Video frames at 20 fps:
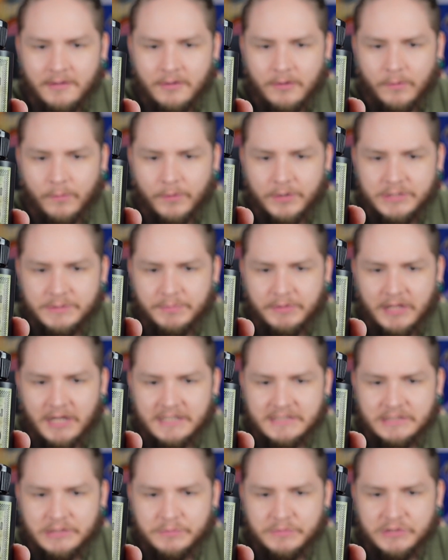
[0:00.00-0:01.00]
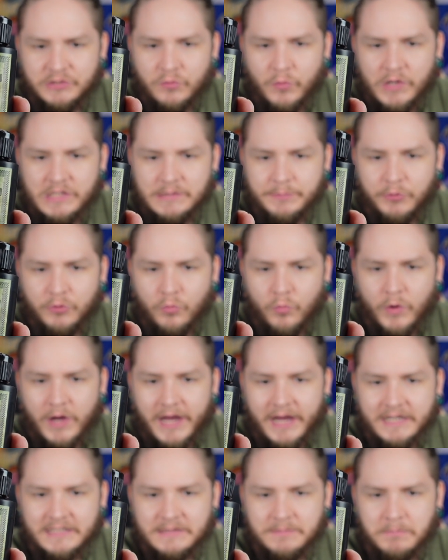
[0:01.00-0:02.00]
orange blossom, squeezable
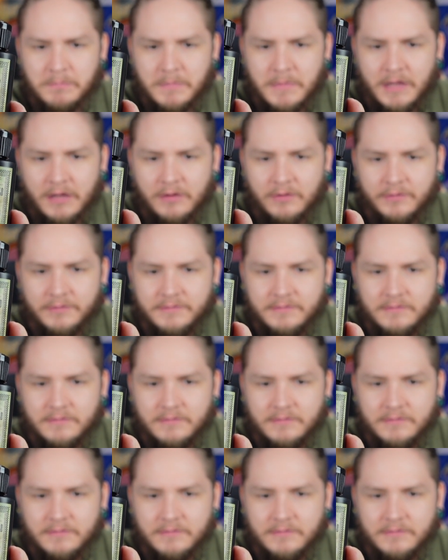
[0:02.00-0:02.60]
wax melt,